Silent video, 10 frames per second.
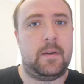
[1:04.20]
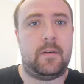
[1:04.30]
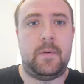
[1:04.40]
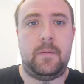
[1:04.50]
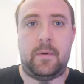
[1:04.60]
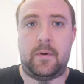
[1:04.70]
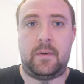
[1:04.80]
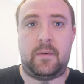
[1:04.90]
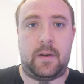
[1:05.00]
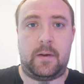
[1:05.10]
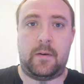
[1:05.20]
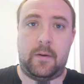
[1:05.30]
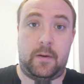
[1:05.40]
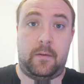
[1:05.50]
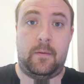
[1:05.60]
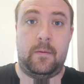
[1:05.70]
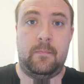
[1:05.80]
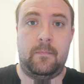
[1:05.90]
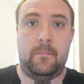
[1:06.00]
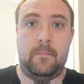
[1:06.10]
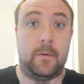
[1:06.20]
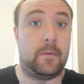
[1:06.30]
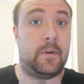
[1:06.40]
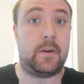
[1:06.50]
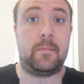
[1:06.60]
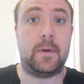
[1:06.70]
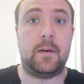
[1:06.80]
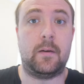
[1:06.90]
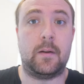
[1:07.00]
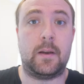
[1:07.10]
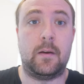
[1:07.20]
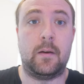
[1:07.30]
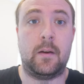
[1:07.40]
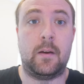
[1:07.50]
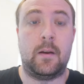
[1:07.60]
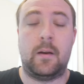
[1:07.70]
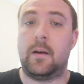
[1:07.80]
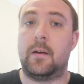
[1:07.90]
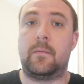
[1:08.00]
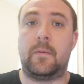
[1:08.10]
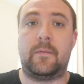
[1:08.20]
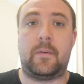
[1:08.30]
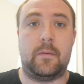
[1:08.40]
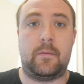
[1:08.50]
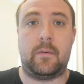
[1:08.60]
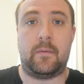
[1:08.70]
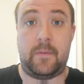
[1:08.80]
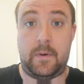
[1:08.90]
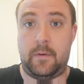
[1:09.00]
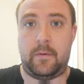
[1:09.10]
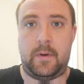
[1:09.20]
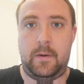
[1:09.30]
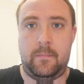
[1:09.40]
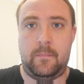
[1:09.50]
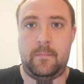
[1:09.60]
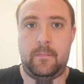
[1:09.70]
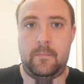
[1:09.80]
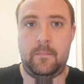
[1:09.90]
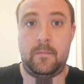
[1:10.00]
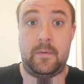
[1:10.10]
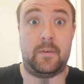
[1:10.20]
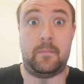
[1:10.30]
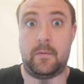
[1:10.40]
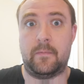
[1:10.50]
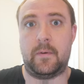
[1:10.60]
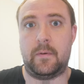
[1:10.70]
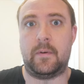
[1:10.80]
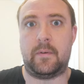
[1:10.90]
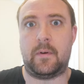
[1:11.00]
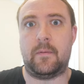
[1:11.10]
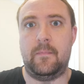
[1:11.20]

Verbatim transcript: to be punished in kind, most expediently and with total efficiency, which is more than you deserve.